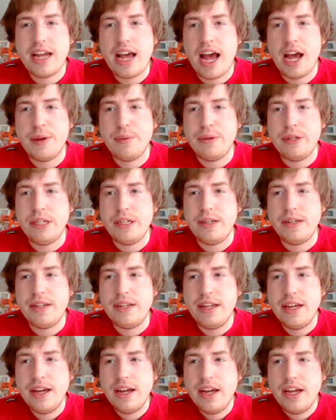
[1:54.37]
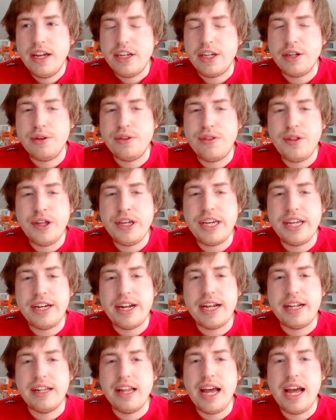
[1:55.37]
I mean, you'd think in
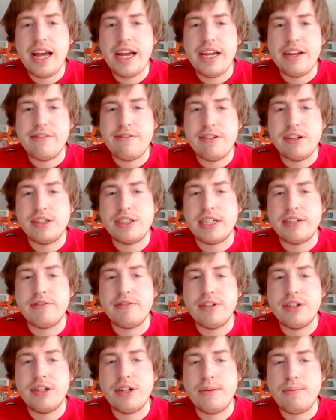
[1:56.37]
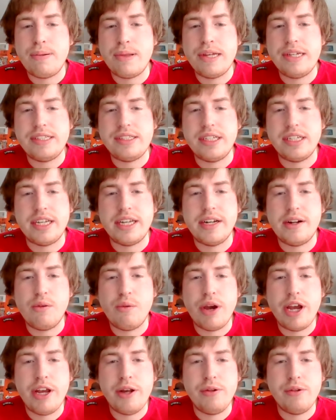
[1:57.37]
LA, if there's ever a place to get
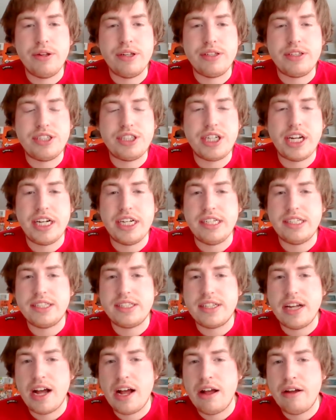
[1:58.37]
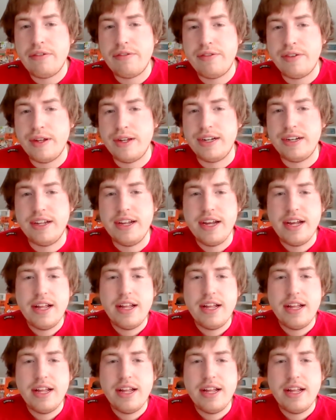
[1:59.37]
away with shady stuff and